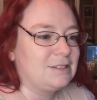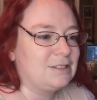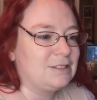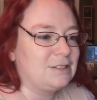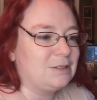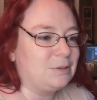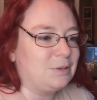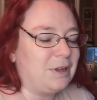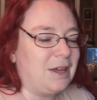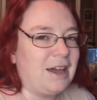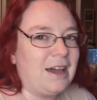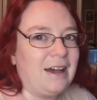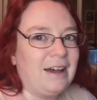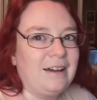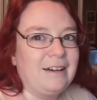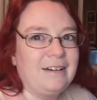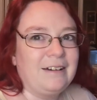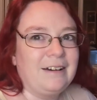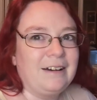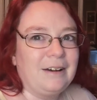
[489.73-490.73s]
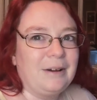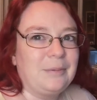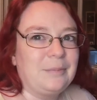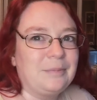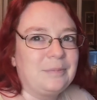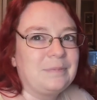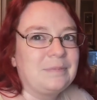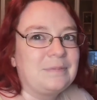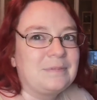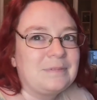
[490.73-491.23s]
So yeah,
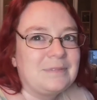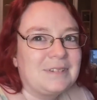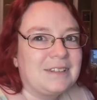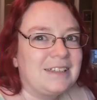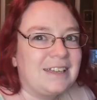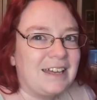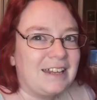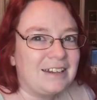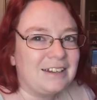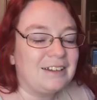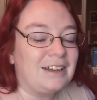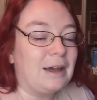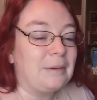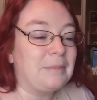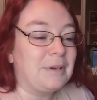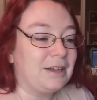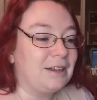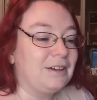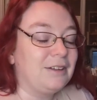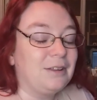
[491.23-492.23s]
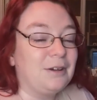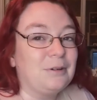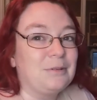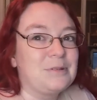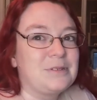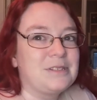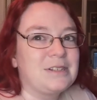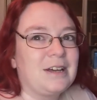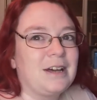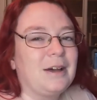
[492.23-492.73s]
I'm getting
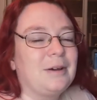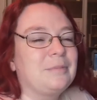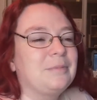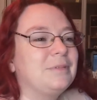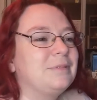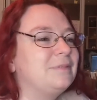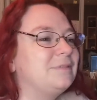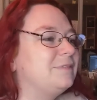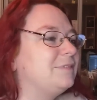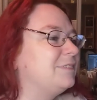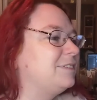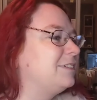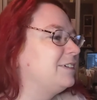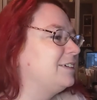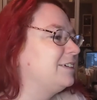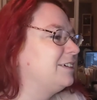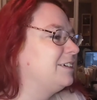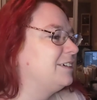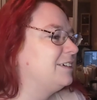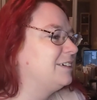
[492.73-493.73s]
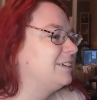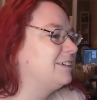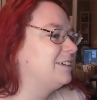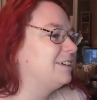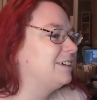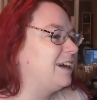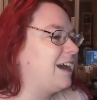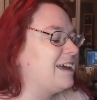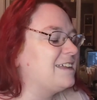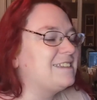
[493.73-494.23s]
close.
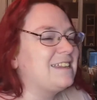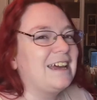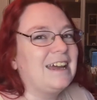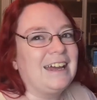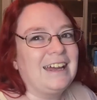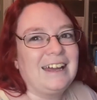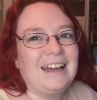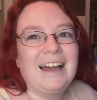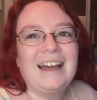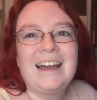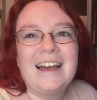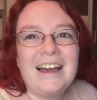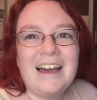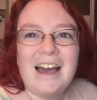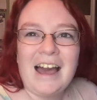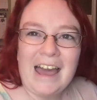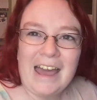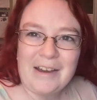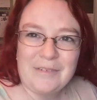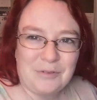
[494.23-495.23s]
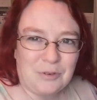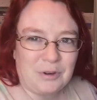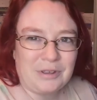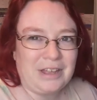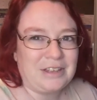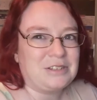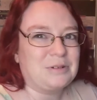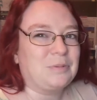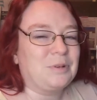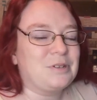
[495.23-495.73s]
I say I have
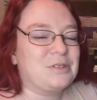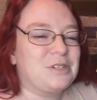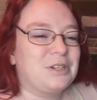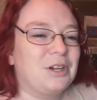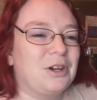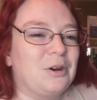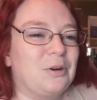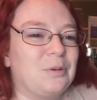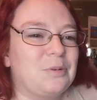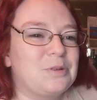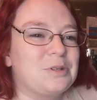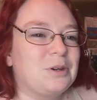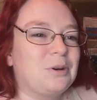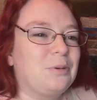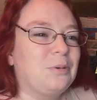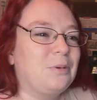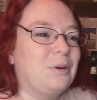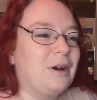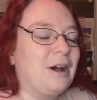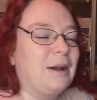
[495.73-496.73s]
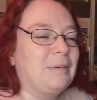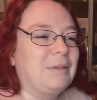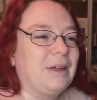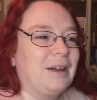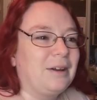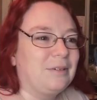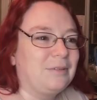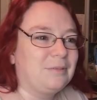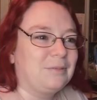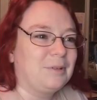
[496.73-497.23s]
4,000 words to go, so I'm
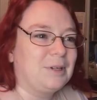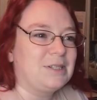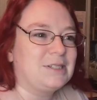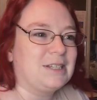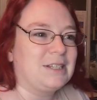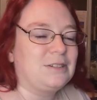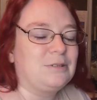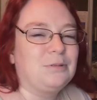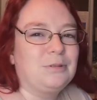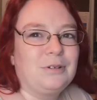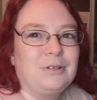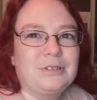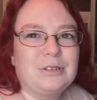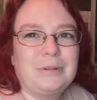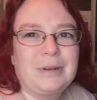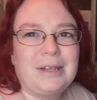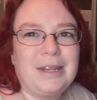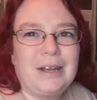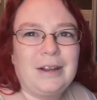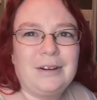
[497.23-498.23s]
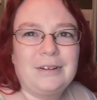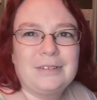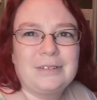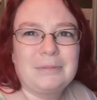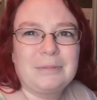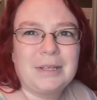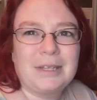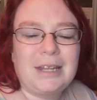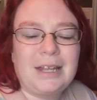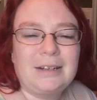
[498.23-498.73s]
like, what is that, 2/3 way there,
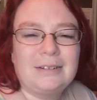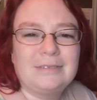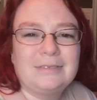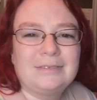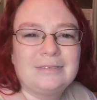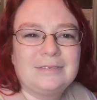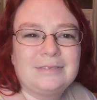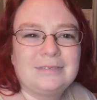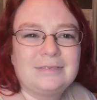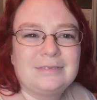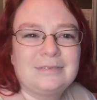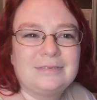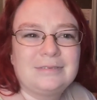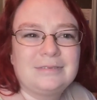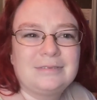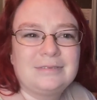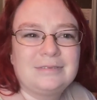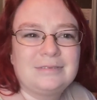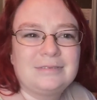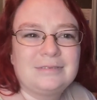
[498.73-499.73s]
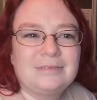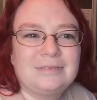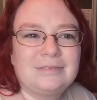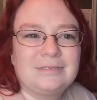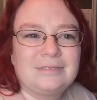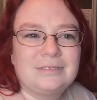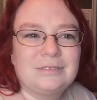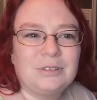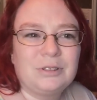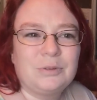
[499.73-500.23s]
something like that?
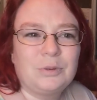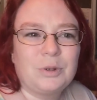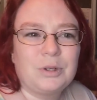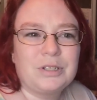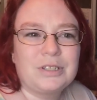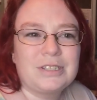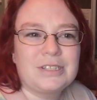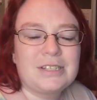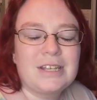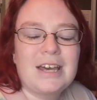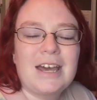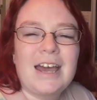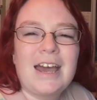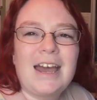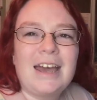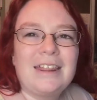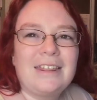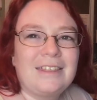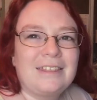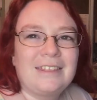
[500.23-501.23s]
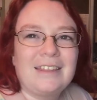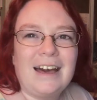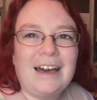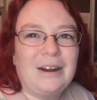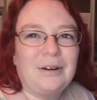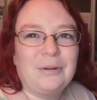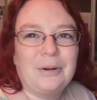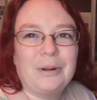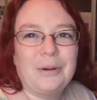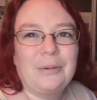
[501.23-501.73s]
3/4?
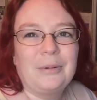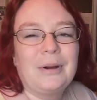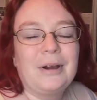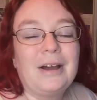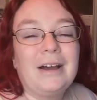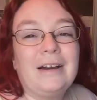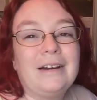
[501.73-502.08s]
I don't know.